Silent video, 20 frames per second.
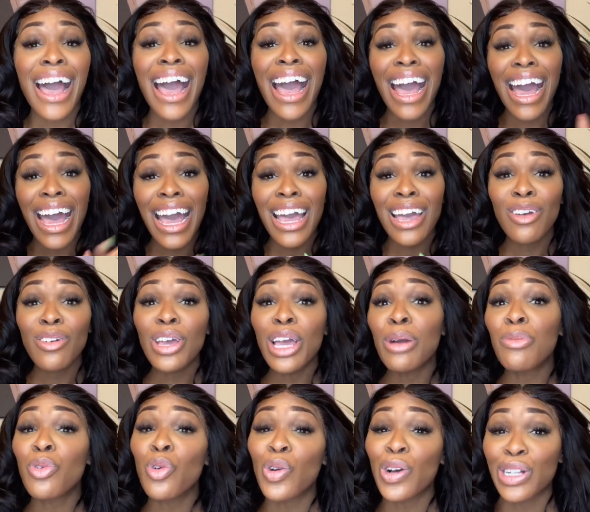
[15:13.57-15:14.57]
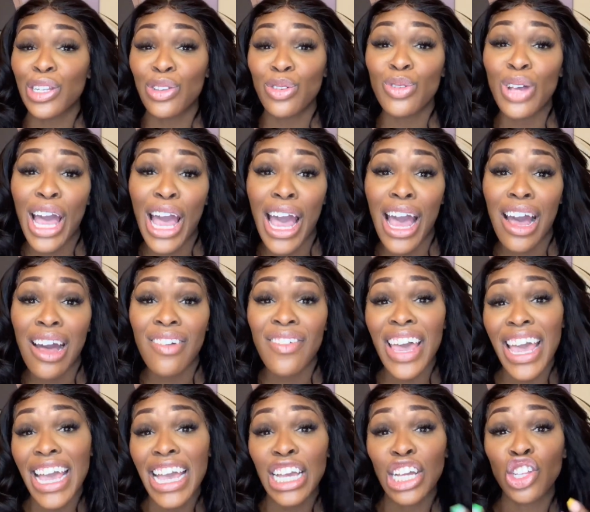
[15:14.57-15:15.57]
I am am going to have
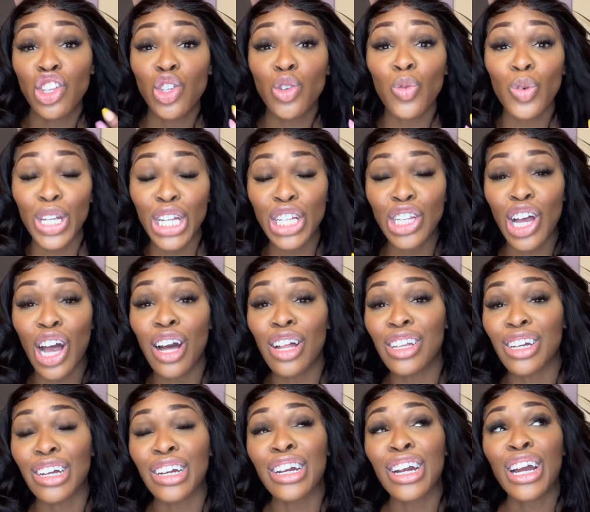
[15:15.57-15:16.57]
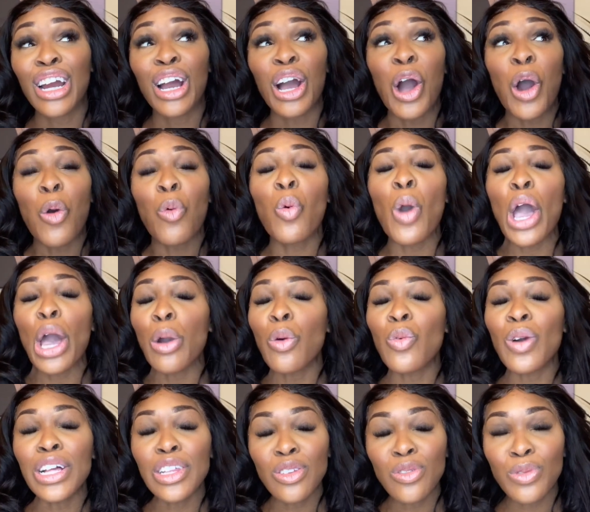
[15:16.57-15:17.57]
a $20, well, it
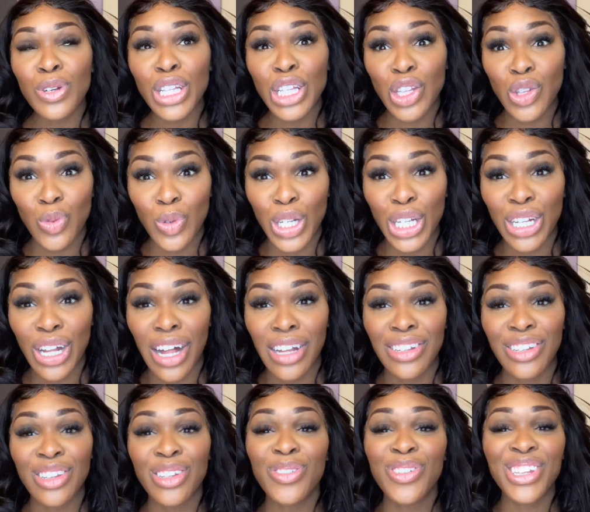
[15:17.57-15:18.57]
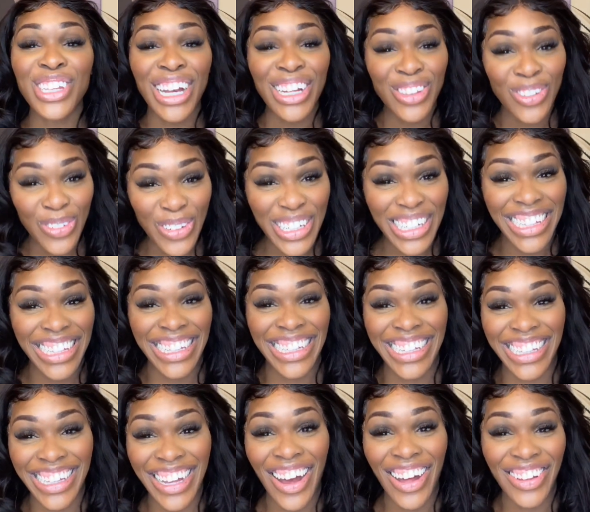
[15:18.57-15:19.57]
wasn't really $20, it was like
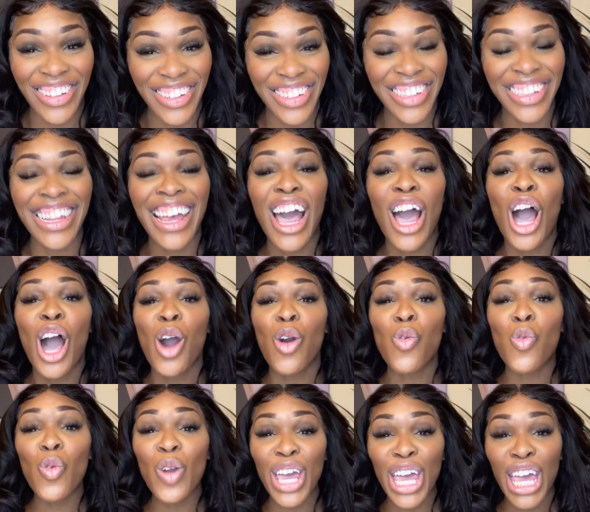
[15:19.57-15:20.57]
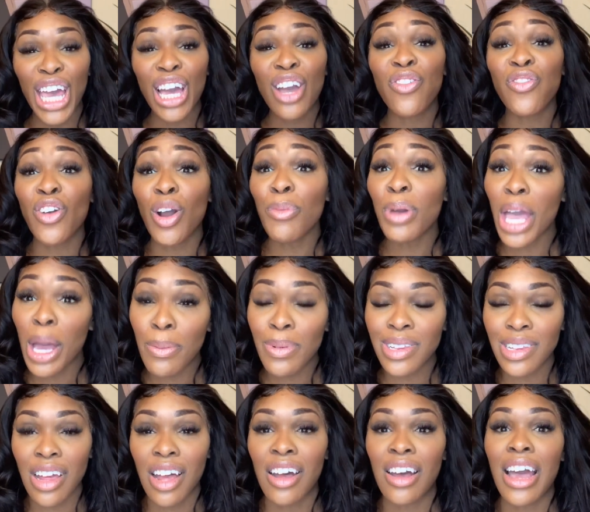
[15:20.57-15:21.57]
$26 wig from
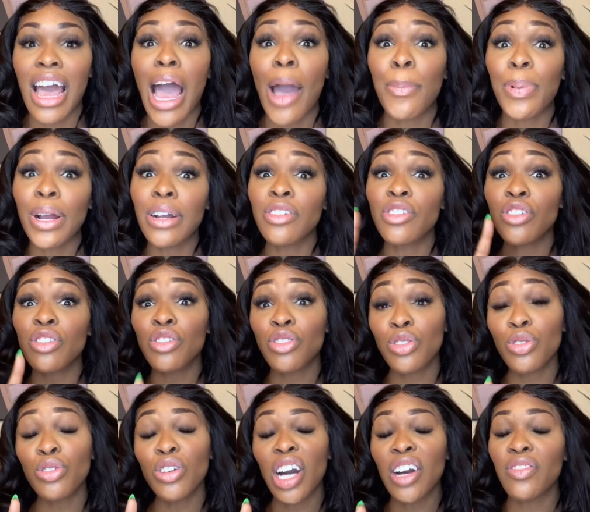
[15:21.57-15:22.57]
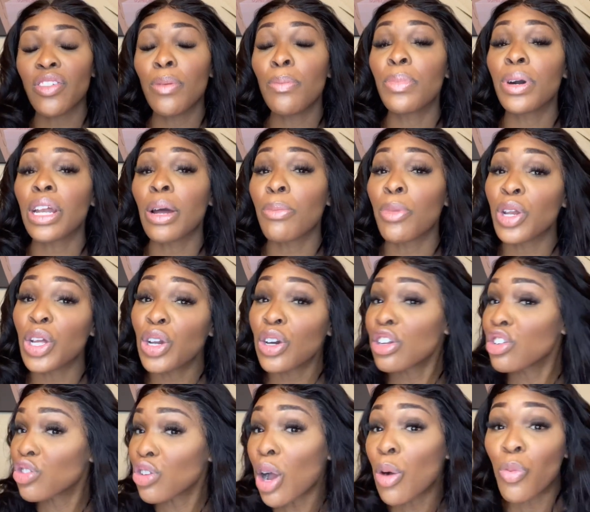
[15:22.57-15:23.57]
Amazon. I purchased 2 of them, but I'm only going
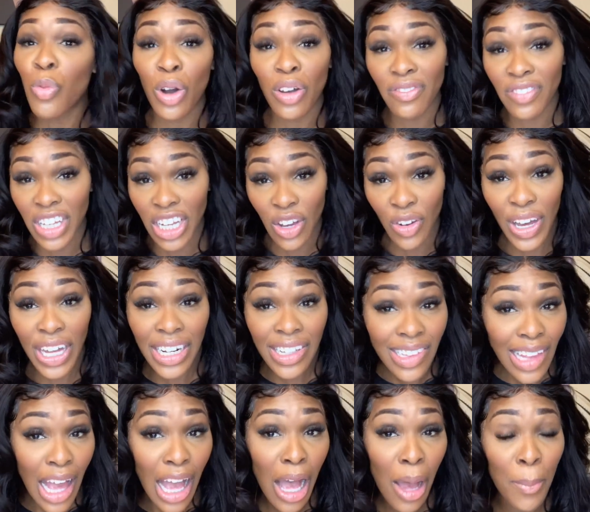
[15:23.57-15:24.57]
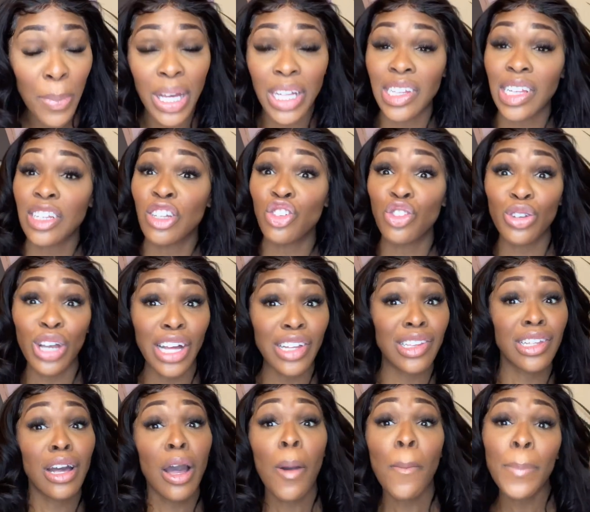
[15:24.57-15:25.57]
to drop 1 video at a time because I need you guys
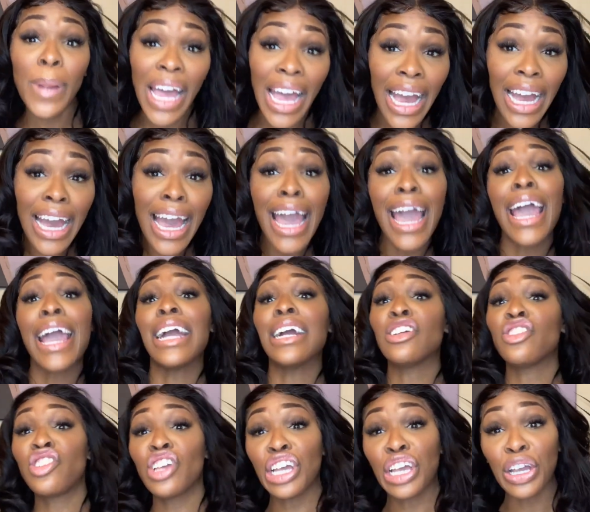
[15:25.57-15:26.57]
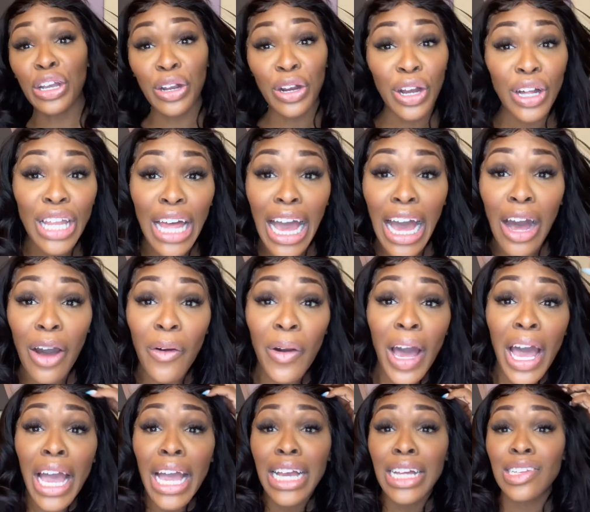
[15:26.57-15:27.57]
to come back and check your girl out
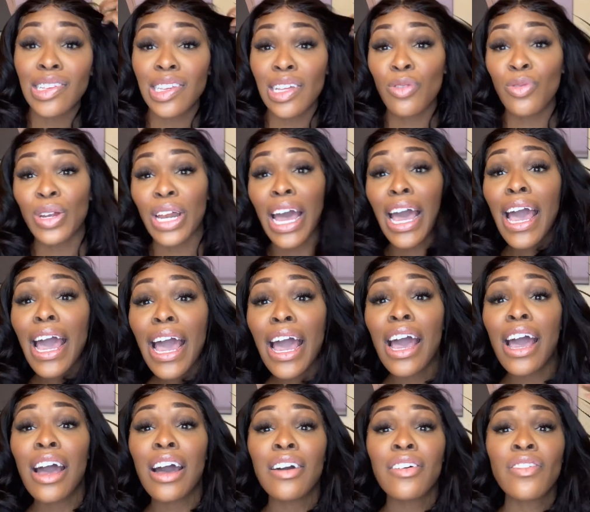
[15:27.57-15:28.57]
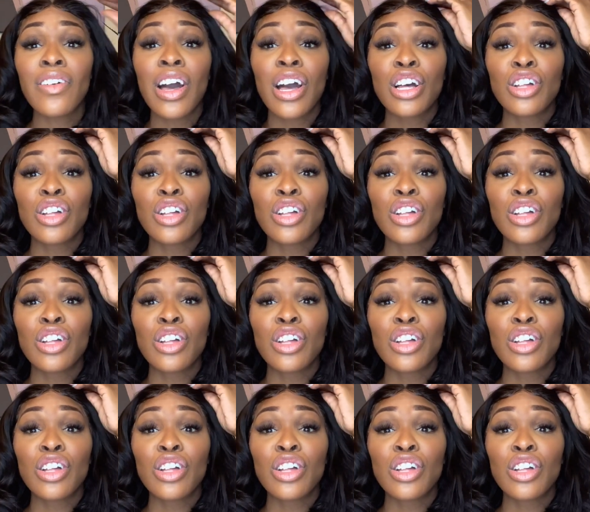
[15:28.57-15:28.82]
and see what I have.